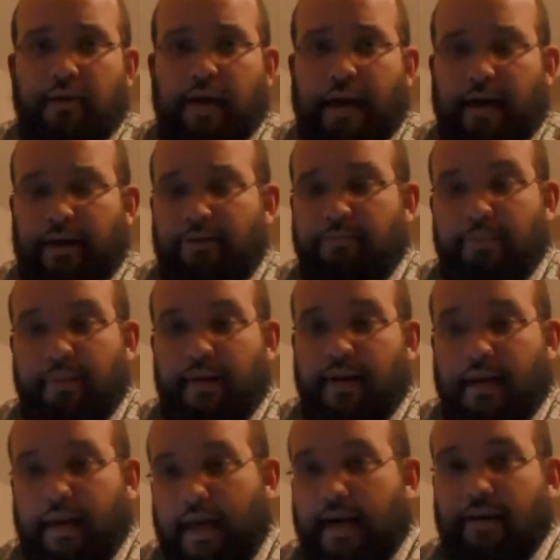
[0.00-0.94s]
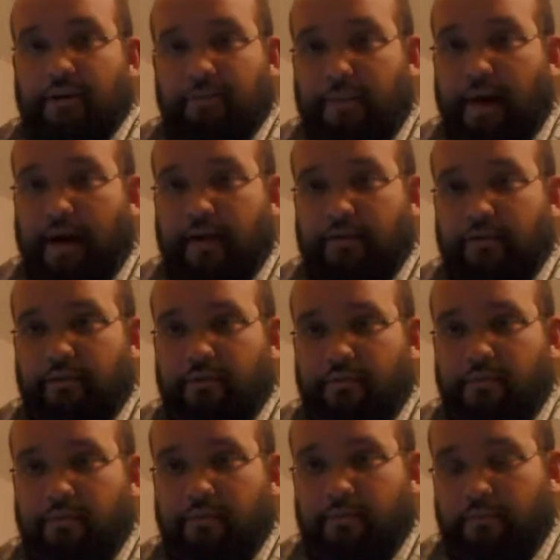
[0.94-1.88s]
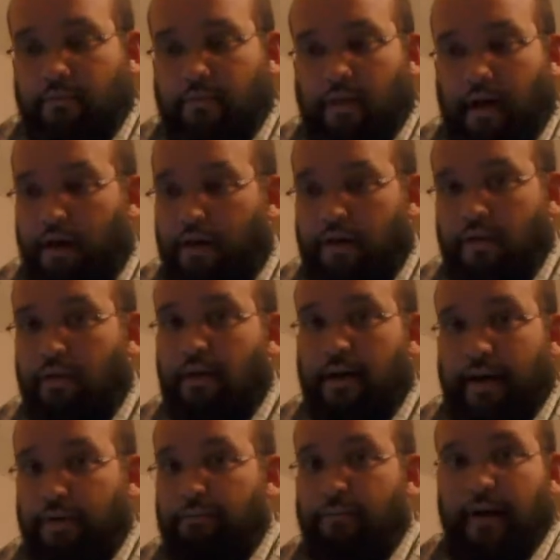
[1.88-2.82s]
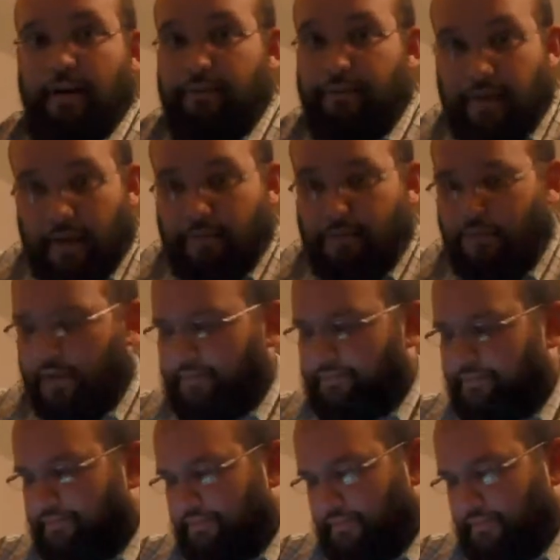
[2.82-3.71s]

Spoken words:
as being an hardcore Xbox fanboy.